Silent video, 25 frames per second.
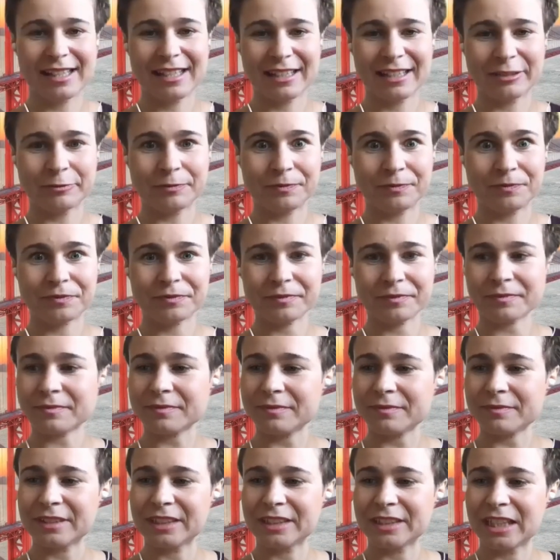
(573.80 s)
do have to
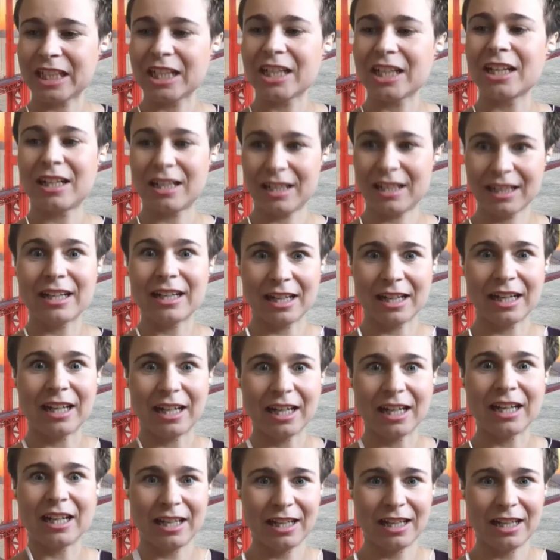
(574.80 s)
do a lot of it
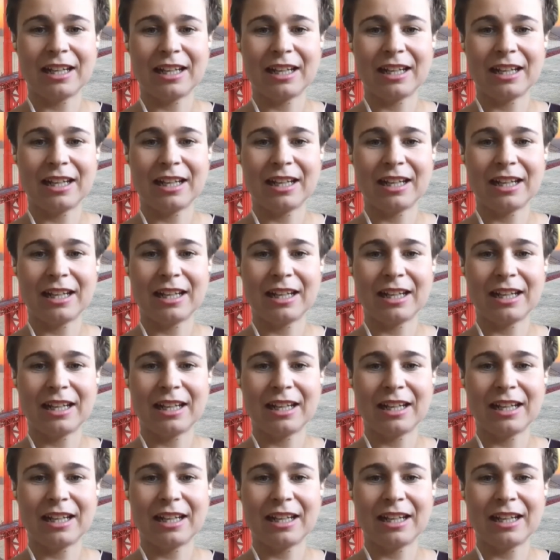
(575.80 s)
yourself.